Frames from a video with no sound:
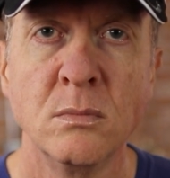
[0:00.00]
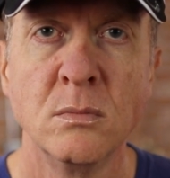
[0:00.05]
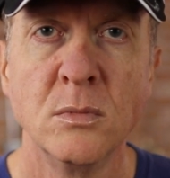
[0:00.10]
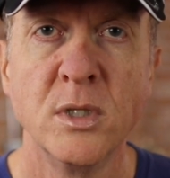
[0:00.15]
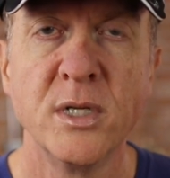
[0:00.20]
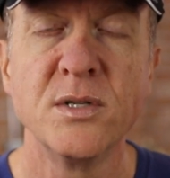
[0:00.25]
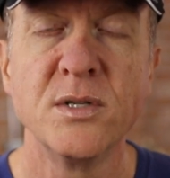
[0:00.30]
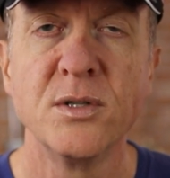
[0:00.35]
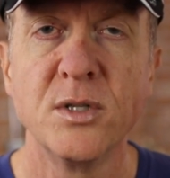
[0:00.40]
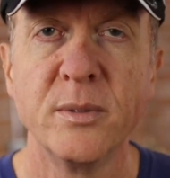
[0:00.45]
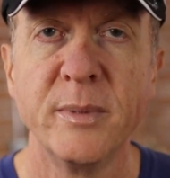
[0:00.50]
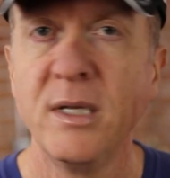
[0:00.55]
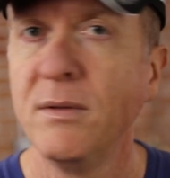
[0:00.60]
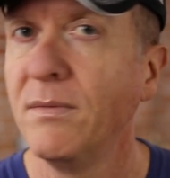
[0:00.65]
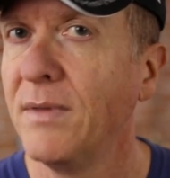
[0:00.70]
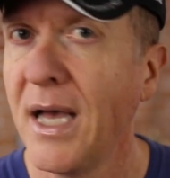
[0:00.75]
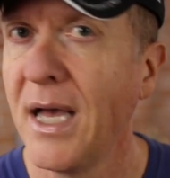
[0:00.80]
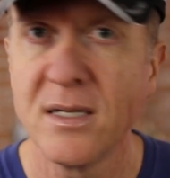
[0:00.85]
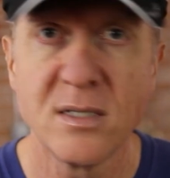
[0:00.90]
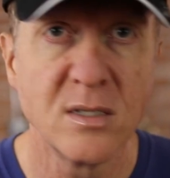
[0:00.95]
Listen to me,
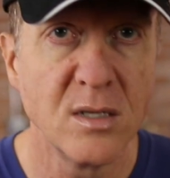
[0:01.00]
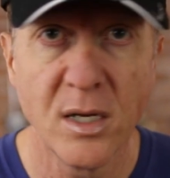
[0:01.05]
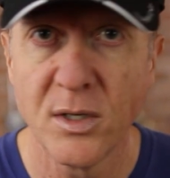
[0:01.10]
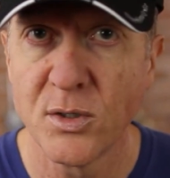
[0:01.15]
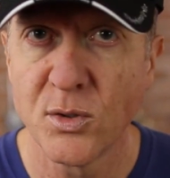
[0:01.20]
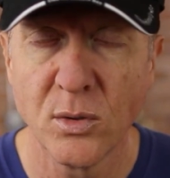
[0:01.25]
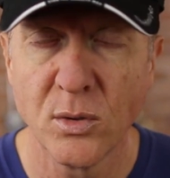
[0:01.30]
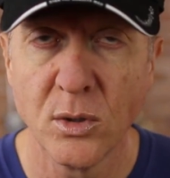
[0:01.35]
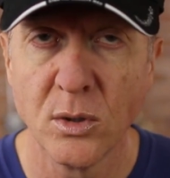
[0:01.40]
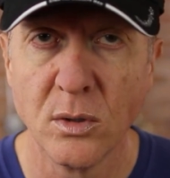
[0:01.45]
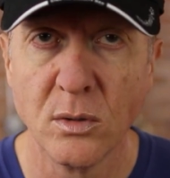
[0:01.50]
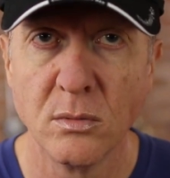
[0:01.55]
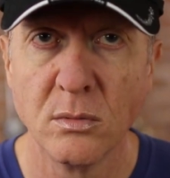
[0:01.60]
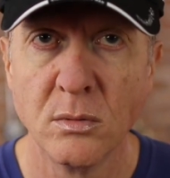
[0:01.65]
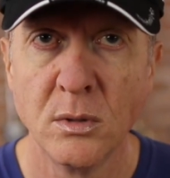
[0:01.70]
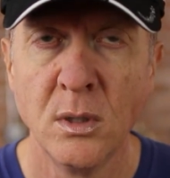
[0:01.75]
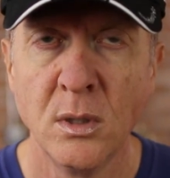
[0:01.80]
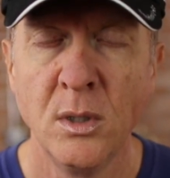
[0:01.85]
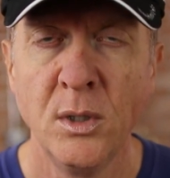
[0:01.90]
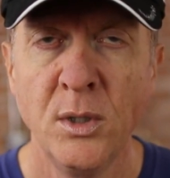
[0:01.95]
that's not true.
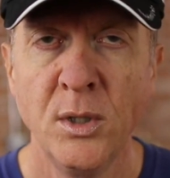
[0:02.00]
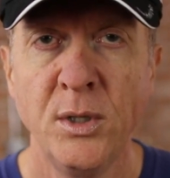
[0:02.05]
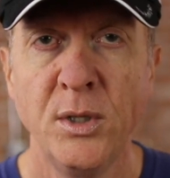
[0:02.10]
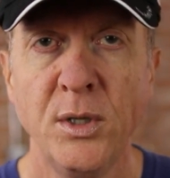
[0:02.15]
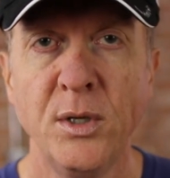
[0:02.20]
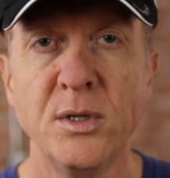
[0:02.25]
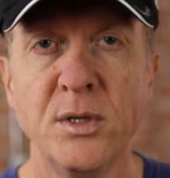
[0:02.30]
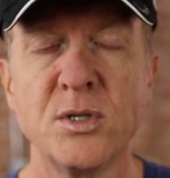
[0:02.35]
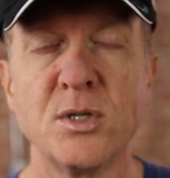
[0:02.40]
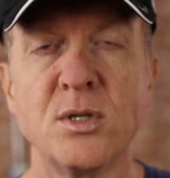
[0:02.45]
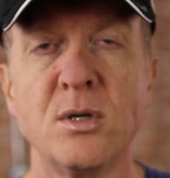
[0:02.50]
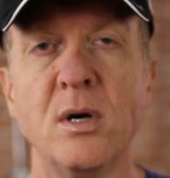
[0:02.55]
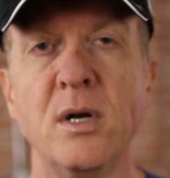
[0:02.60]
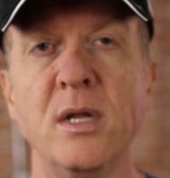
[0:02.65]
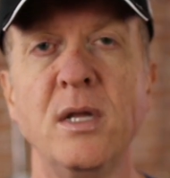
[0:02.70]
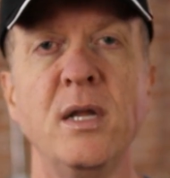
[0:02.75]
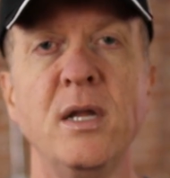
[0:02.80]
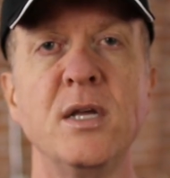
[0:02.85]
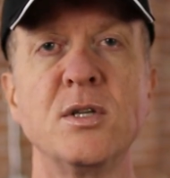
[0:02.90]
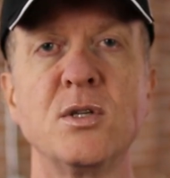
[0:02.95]
You can start
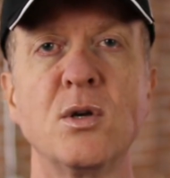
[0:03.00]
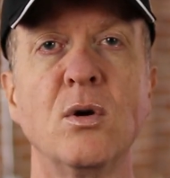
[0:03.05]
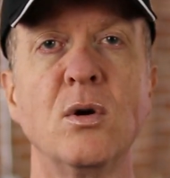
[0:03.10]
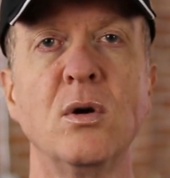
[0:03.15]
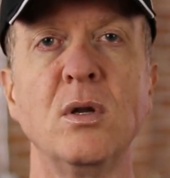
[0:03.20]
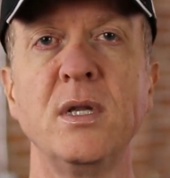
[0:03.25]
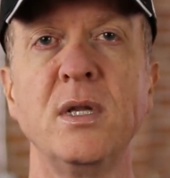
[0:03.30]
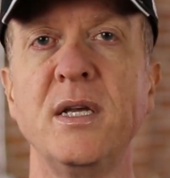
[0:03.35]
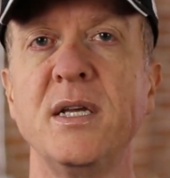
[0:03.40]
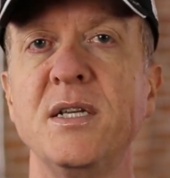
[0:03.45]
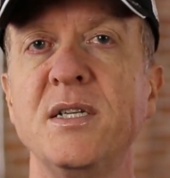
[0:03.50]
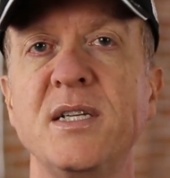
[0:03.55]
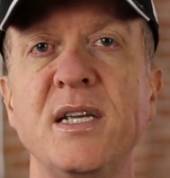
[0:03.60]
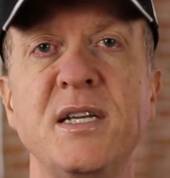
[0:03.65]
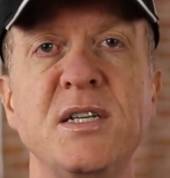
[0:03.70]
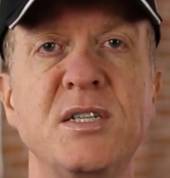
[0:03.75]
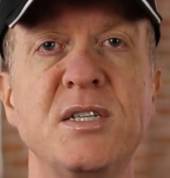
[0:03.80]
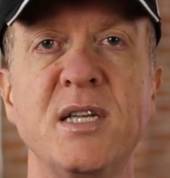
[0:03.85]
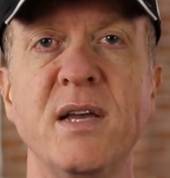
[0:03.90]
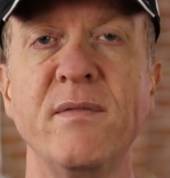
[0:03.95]
it as early as
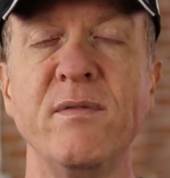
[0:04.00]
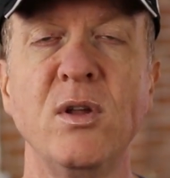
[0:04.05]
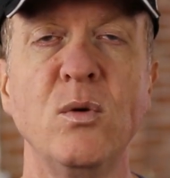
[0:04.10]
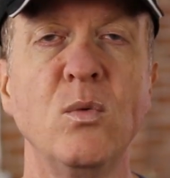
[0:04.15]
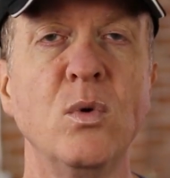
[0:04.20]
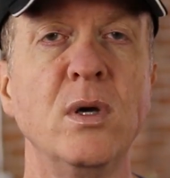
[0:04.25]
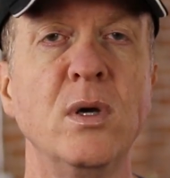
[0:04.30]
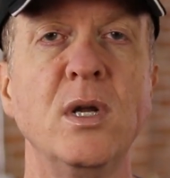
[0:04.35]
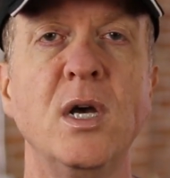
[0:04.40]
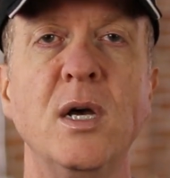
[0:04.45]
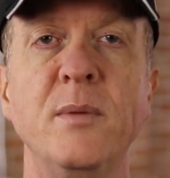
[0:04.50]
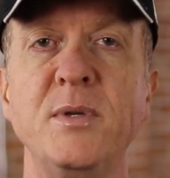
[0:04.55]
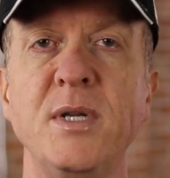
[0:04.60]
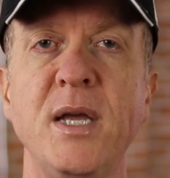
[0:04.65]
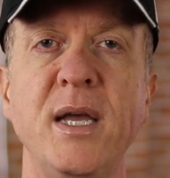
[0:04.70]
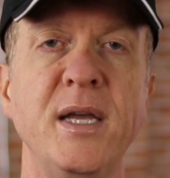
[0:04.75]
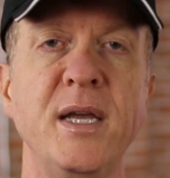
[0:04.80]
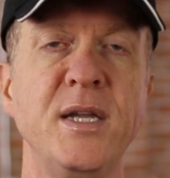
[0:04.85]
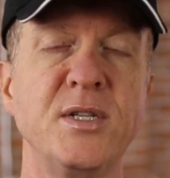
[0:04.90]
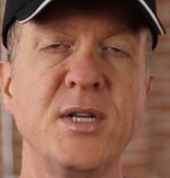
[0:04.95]
age 71 up
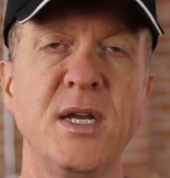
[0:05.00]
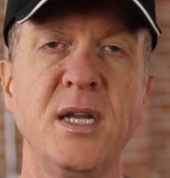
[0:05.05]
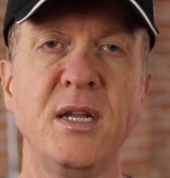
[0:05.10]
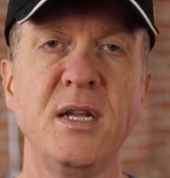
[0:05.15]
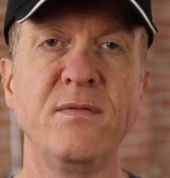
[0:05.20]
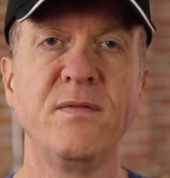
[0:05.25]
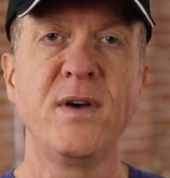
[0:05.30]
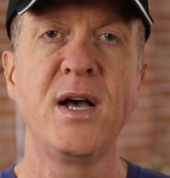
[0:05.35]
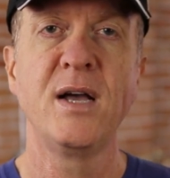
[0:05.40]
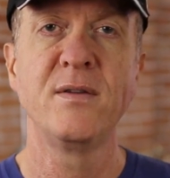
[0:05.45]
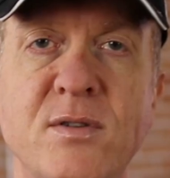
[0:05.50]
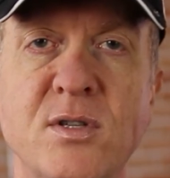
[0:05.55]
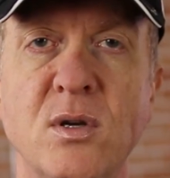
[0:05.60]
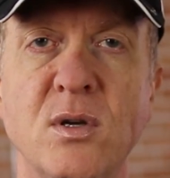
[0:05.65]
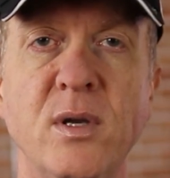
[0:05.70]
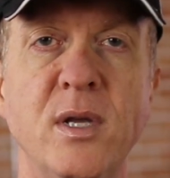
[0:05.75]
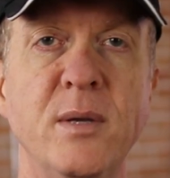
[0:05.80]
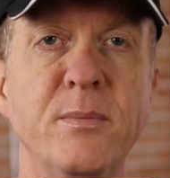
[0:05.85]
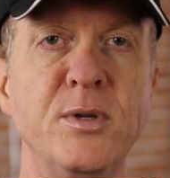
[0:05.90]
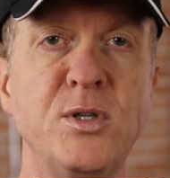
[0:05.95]
to age 85. So
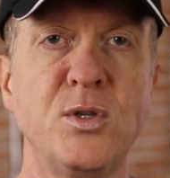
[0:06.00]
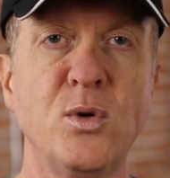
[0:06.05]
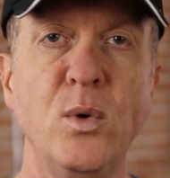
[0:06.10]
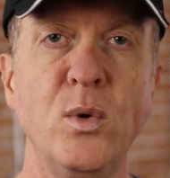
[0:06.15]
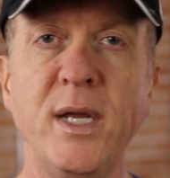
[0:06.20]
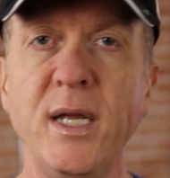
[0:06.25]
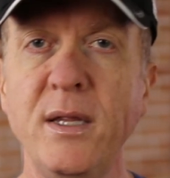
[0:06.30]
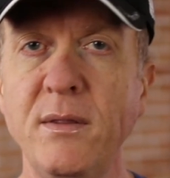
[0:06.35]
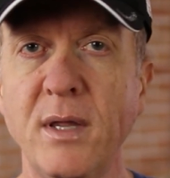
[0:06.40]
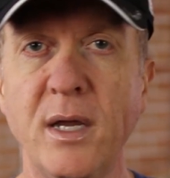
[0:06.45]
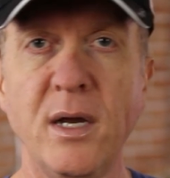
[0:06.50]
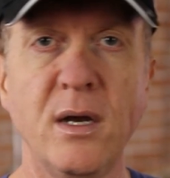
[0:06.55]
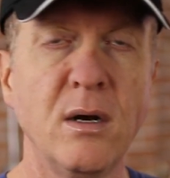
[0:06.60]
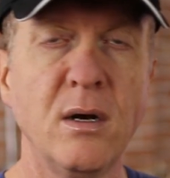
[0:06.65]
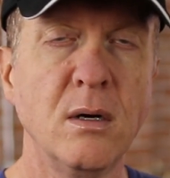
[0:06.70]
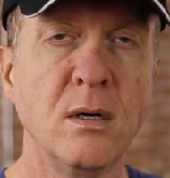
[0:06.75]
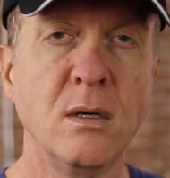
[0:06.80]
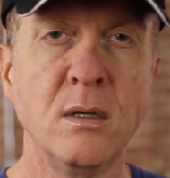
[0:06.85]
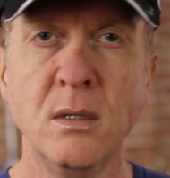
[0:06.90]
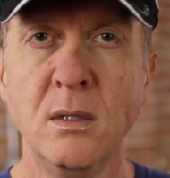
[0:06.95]
in between
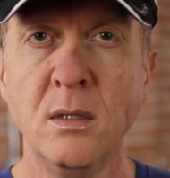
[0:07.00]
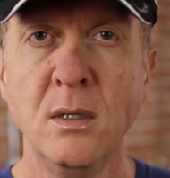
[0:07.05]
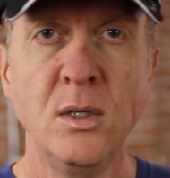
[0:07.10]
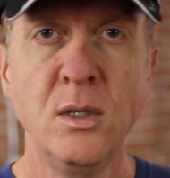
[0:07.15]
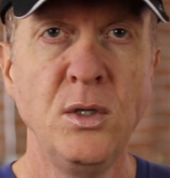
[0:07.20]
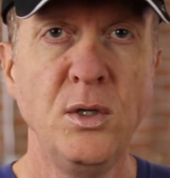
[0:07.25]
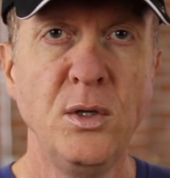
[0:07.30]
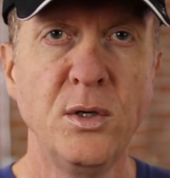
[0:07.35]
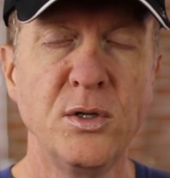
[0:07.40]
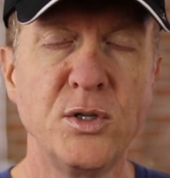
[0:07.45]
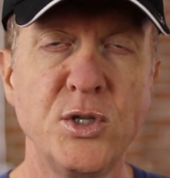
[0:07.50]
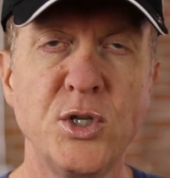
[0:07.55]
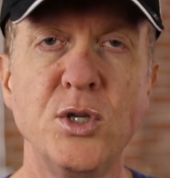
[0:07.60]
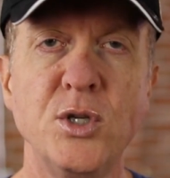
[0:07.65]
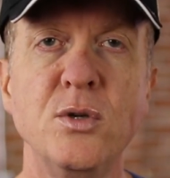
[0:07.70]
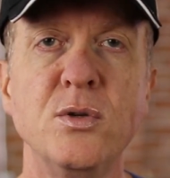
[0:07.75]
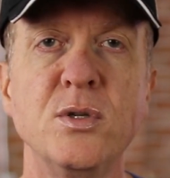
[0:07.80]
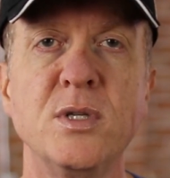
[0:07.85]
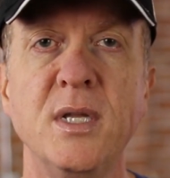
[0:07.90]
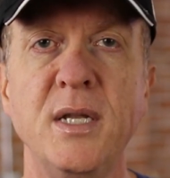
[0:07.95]
there, you can
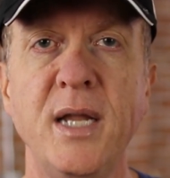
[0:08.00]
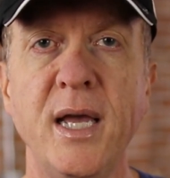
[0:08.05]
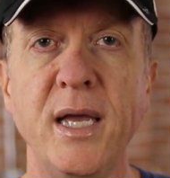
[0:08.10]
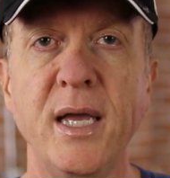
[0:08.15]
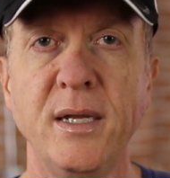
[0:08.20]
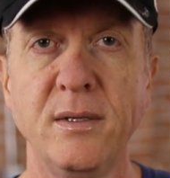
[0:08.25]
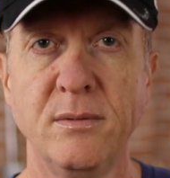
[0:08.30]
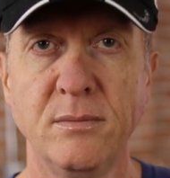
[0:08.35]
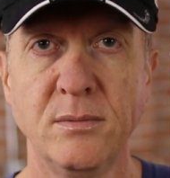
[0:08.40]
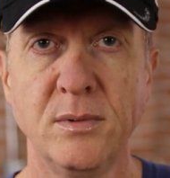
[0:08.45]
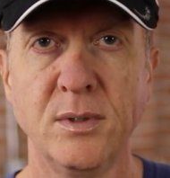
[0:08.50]
choose the date.